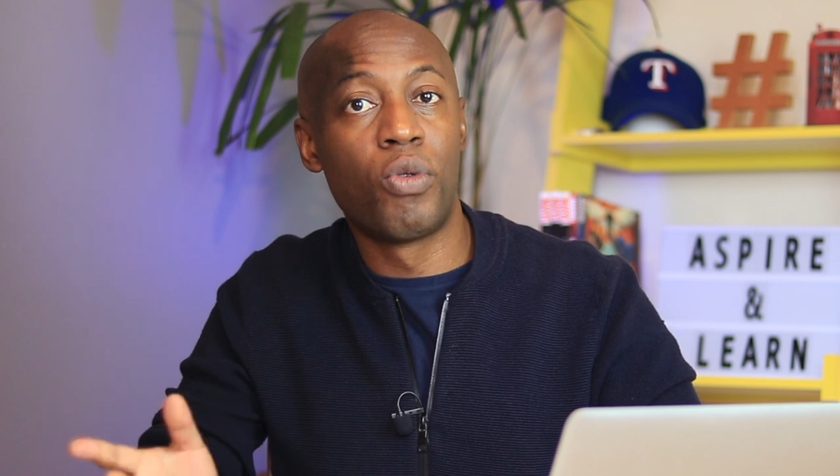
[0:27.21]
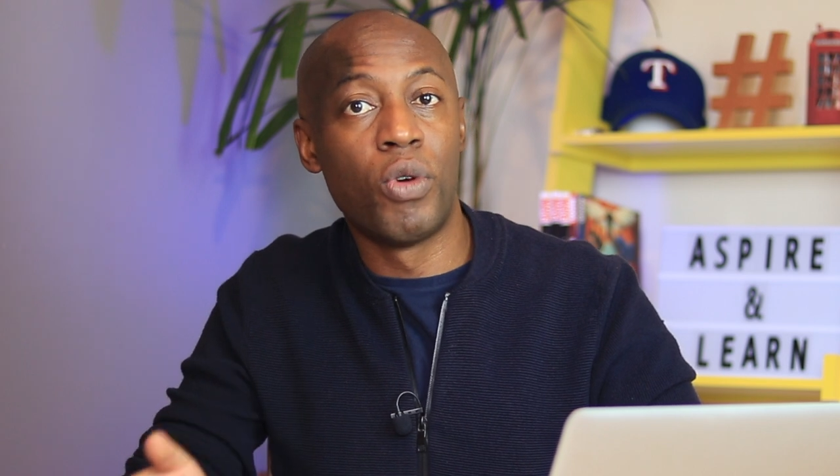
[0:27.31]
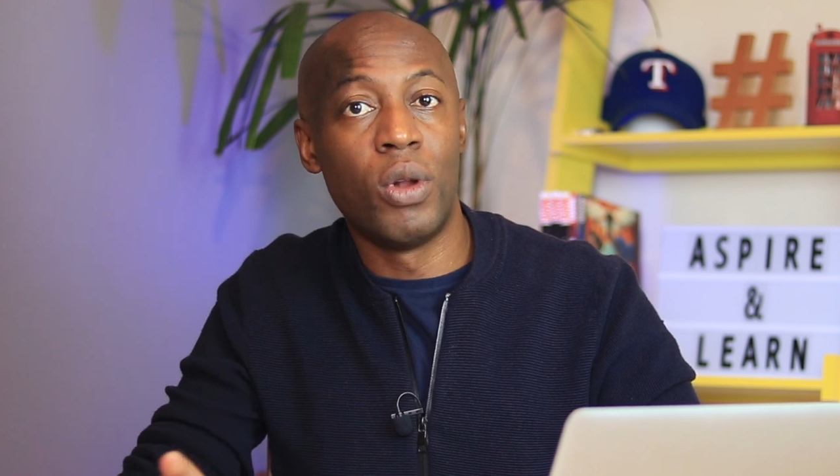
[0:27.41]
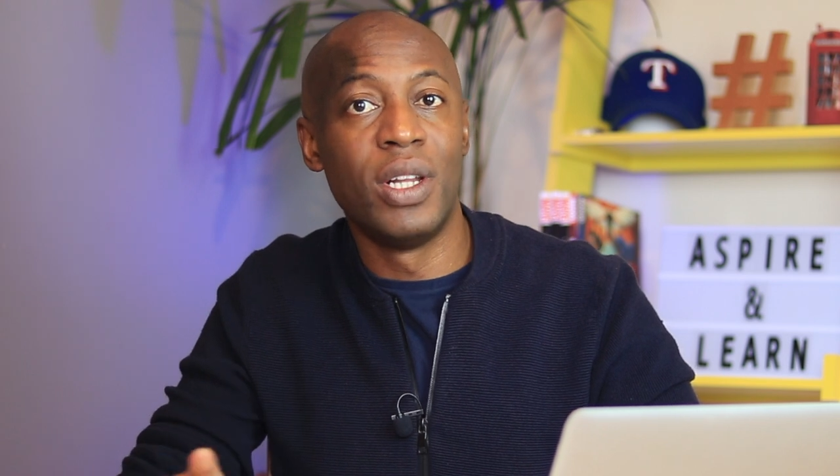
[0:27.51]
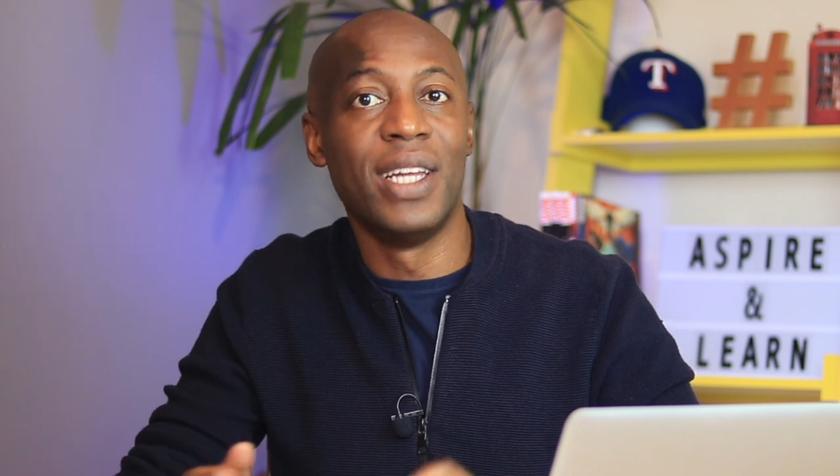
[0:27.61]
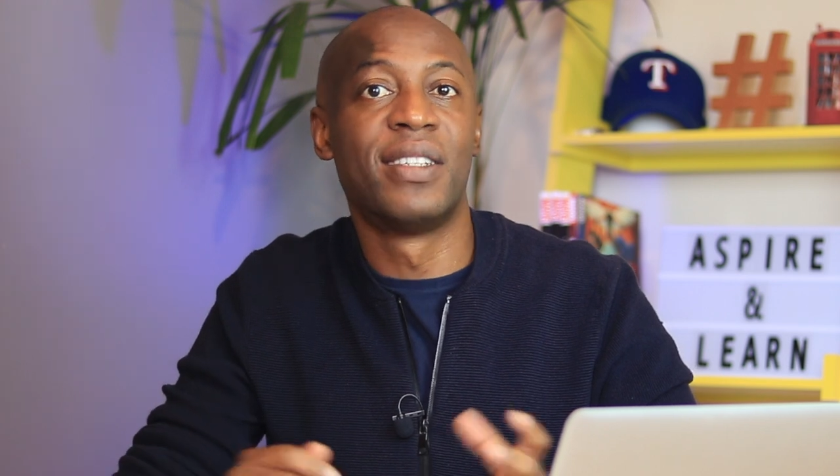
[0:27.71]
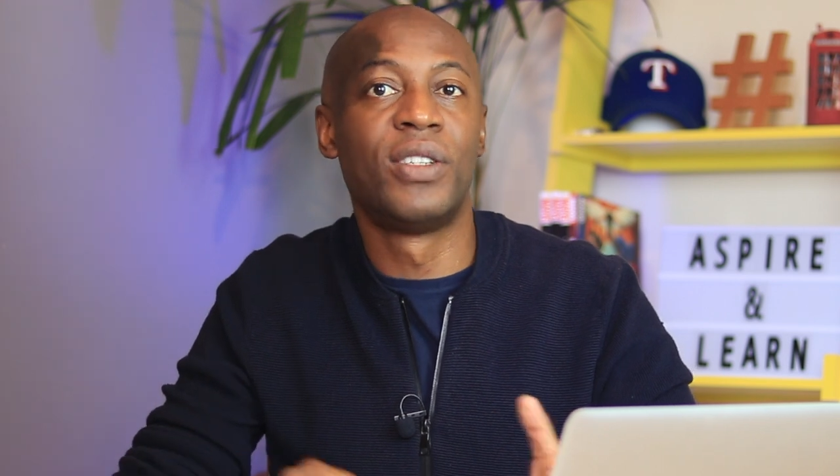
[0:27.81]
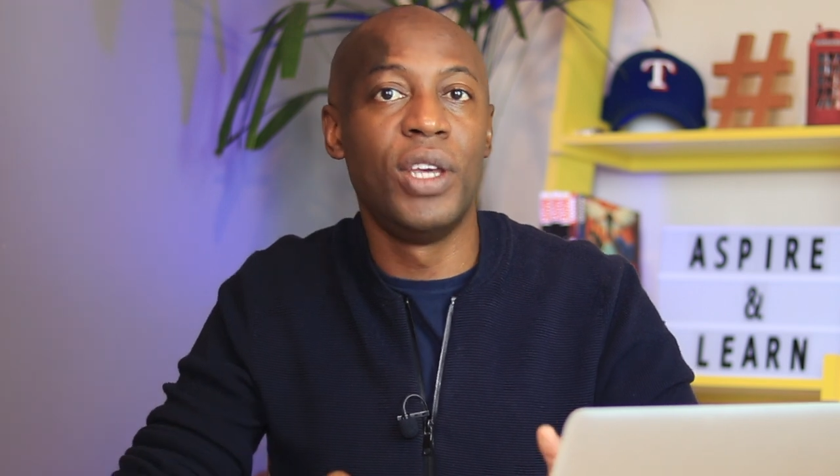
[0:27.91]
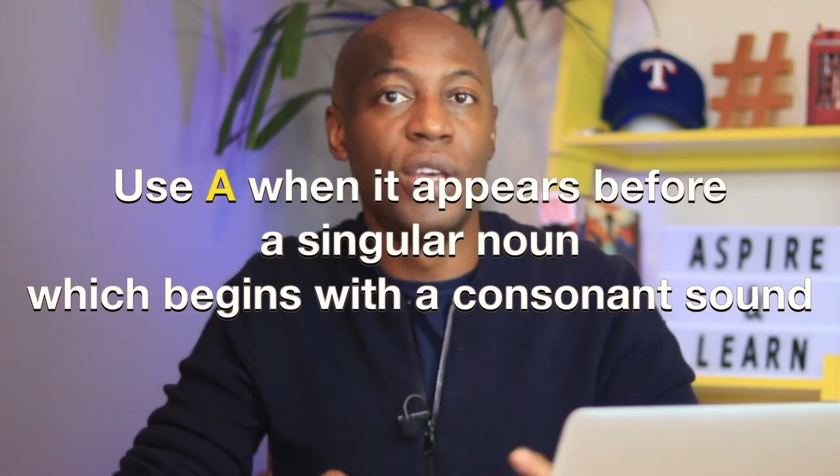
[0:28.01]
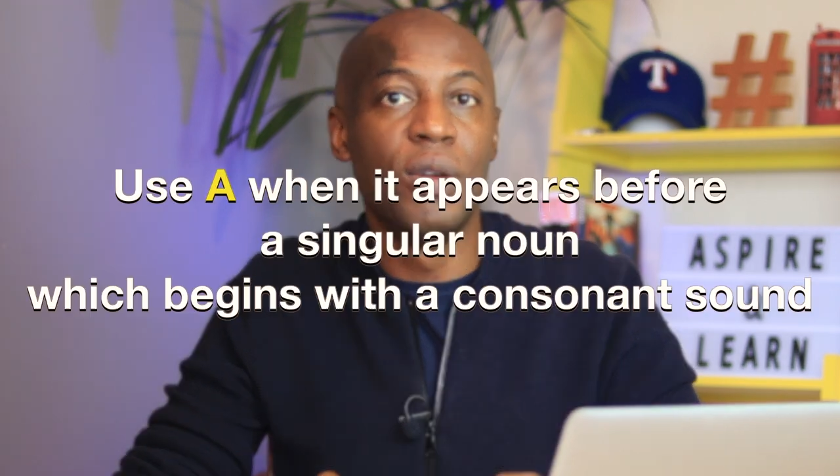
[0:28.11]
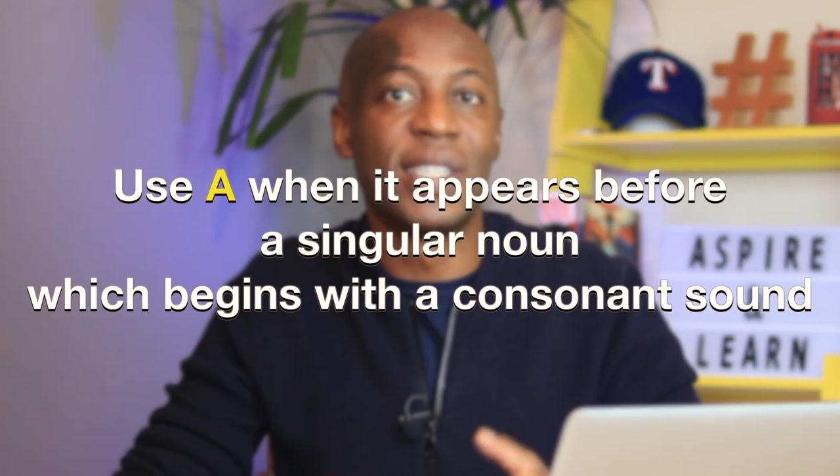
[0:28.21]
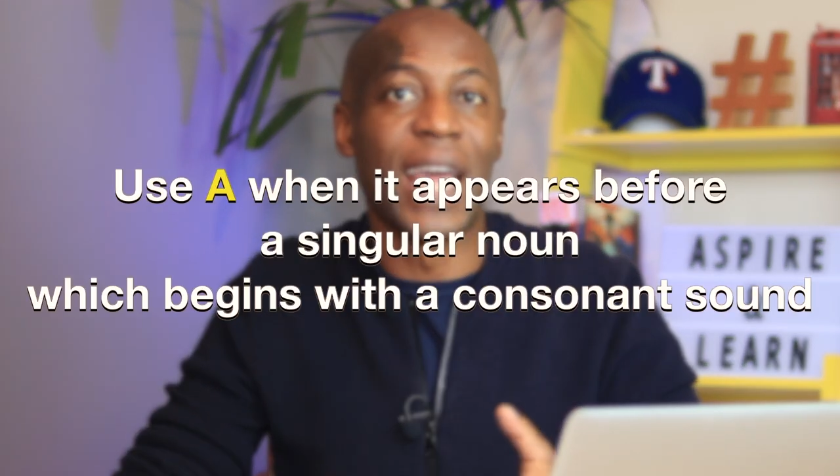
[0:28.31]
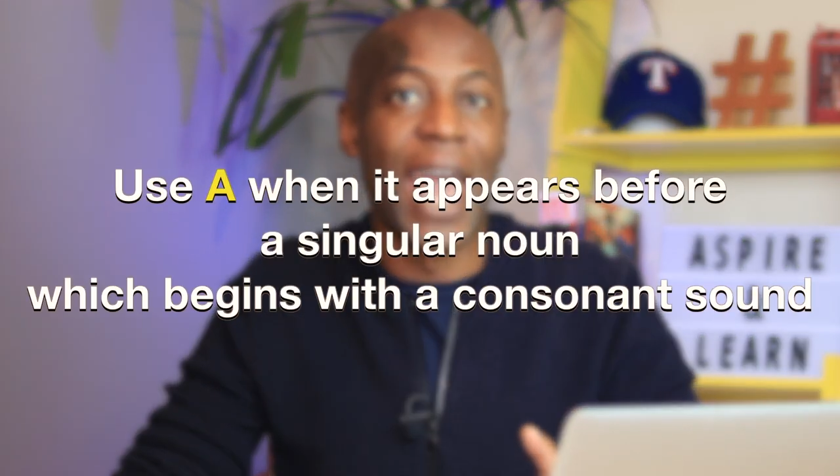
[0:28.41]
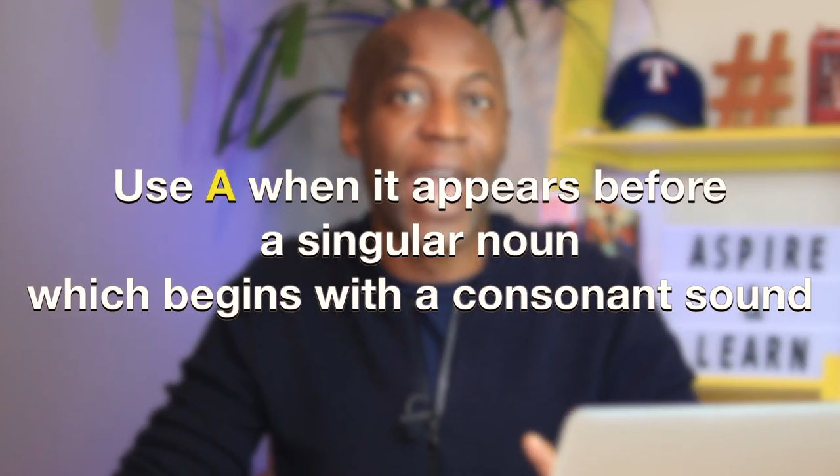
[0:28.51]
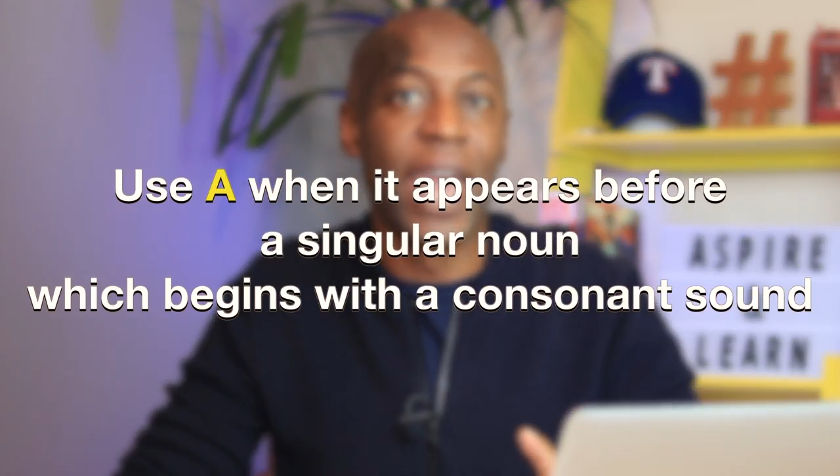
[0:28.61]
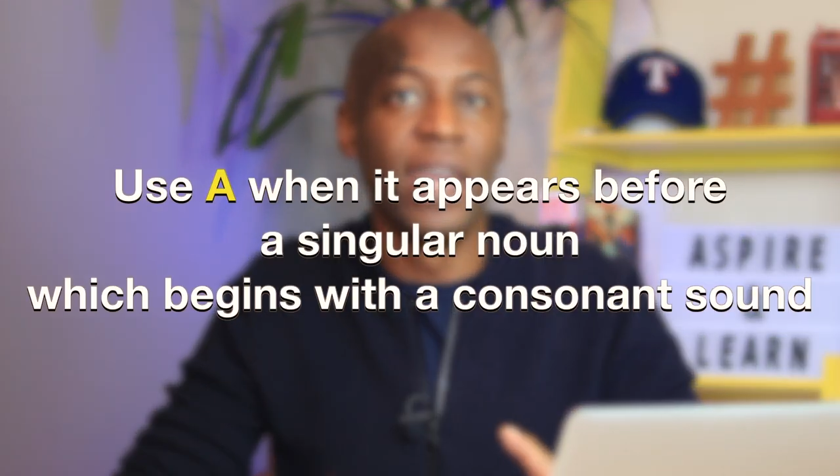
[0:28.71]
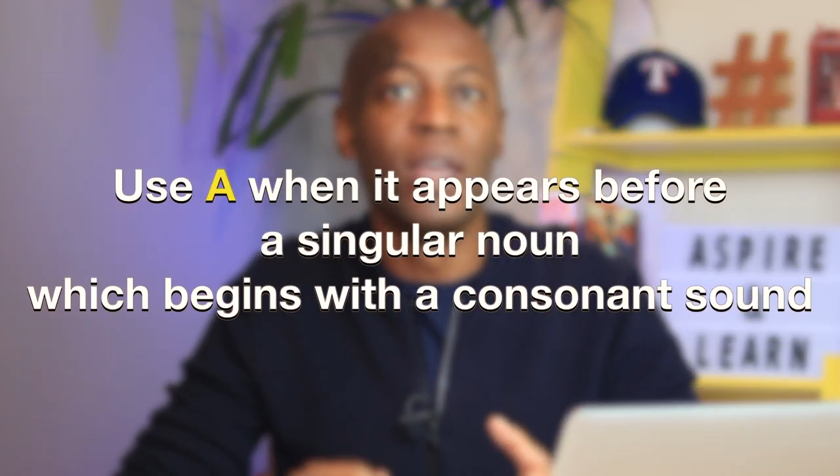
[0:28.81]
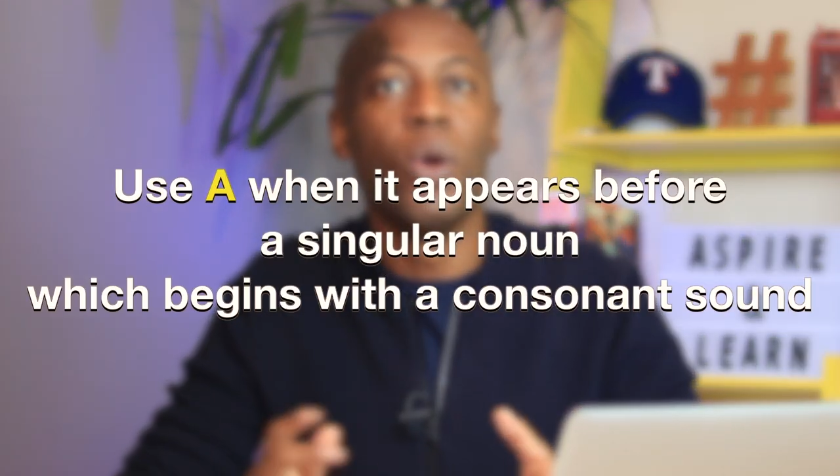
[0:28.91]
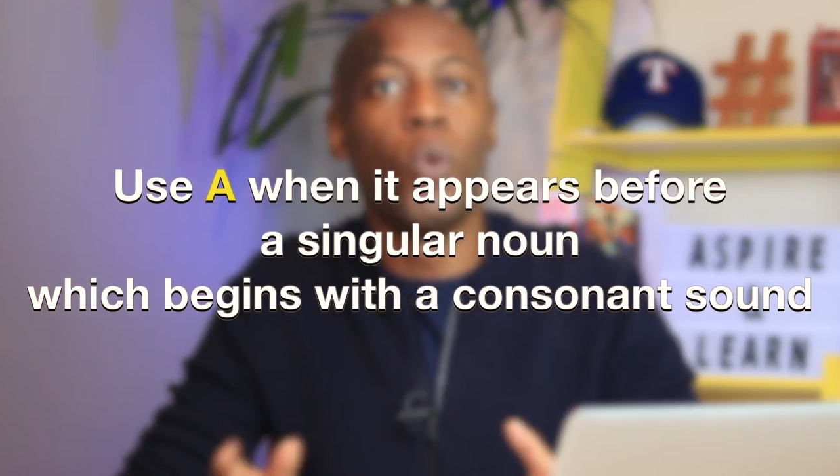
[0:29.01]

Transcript: rule is to use a